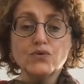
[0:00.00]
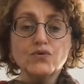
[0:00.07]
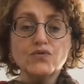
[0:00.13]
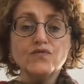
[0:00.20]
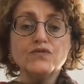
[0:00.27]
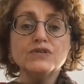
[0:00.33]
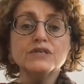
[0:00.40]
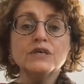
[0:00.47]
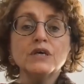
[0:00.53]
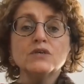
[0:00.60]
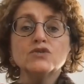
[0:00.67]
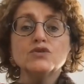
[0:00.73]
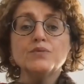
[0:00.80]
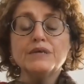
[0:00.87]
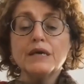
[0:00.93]
proved
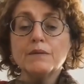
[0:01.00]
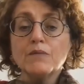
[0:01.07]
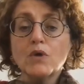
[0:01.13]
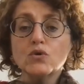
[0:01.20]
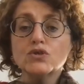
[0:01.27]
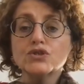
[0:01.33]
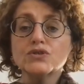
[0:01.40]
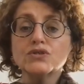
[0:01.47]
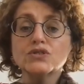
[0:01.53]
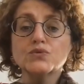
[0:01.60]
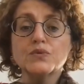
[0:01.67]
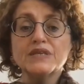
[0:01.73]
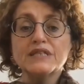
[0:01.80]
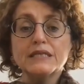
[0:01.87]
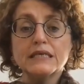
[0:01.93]
to be
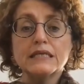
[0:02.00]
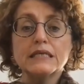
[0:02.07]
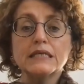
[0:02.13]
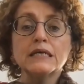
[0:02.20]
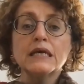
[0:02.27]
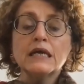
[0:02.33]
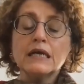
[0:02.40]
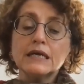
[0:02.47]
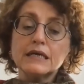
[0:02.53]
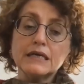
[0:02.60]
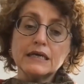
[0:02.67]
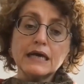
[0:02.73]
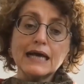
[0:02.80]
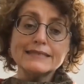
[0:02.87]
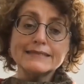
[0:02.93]
emotions within
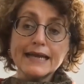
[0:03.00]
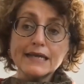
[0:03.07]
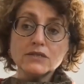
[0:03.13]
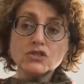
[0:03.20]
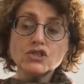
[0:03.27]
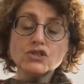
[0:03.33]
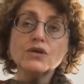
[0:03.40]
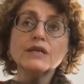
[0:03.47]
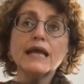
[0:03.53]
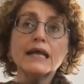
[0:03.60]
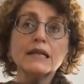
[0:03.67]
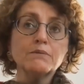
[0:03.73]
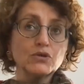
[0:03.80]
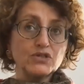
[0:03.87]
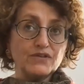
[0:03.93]

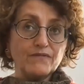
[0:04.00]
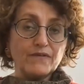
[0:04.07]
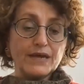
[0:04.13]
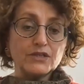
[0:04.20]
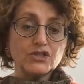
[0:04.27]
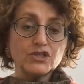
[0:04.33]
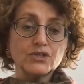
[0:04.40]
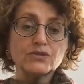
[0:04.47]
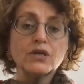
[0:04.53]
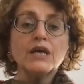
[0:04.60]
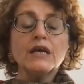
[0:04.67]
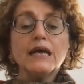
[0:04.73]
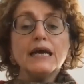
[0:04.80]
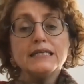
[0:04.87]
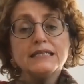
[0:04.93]
attention and
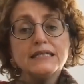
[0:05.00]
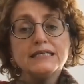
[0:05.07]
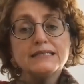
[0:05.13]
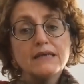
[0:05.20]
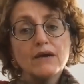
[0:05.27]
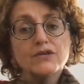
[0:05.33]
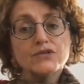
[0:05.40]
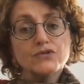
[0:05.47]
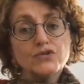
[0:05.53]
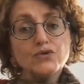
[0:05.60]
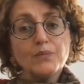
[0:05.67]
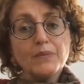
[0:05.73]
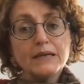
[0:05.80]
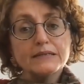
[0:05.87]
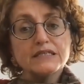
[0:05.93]
motivation. And these are
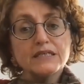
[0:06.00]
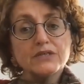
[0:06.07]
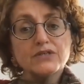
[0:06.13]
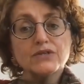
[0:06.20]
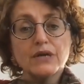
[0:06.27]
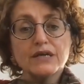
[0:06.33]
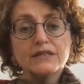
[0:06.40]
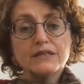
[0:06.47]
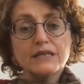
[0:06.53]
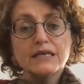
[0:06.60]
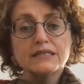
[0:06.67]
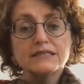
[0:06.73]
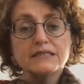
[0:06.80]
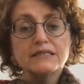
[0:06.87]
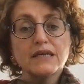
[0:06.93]
two particular
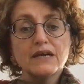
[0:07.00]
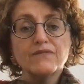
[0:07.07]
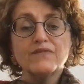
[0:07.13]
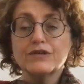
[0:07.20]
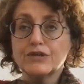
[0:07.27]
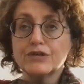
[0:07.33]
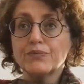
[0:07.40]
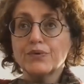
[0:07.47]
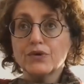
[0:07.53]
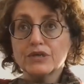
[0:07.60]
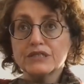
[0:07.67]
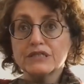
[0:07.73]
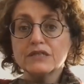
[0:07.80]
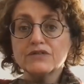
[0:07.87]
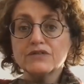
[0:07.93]
things that are very
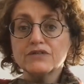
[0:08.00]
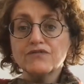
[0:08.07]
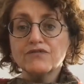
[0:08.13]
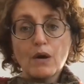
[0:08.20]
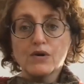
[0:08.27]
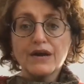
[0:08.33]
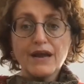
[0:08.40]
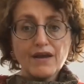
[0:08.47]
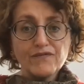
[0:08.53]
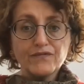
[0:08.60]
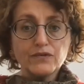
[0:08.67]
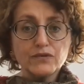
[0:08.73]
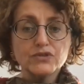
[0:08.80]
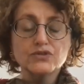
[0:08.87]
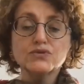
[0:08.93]
important for our
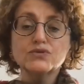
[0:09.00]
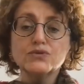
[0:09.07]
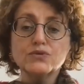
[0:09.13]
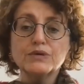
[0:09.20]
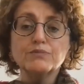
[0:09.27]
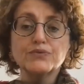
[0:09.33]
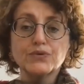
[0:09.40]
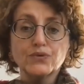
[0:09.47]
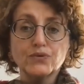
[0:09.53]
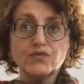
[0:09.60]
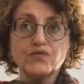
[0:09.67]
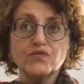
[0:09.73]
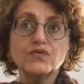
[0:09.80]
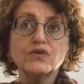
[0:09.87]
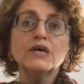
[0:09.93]
effort to
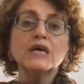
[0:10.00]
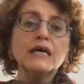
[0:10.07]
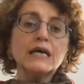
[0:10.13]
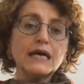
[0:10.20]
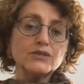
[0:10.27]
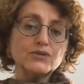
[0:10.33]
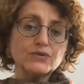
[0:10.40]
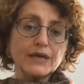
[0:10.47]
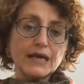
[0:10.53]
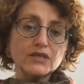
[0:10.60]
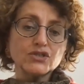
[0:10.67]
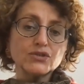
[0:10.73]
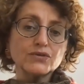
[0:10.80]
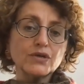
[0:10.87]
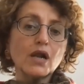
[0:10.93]
improve
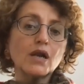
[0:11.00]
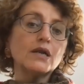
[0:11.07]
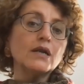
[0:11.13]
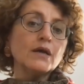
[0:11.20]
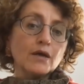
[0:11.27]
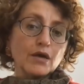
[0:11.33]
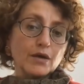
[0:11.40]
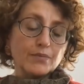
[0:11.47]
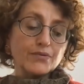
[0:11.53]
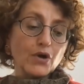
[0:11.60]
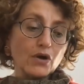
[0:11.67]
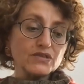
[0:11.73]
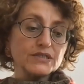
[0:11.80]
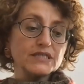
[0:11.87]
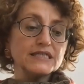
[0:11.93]
educational
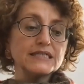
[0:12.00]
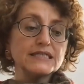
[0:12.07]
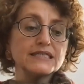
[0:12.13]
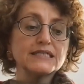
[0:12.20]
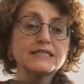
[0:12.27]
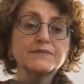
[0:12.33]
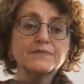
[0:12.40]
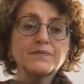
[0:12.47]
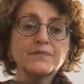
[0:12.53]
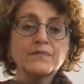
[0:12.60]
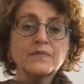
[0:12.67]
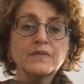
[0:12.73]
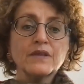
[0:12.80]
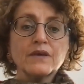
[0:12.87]
processes.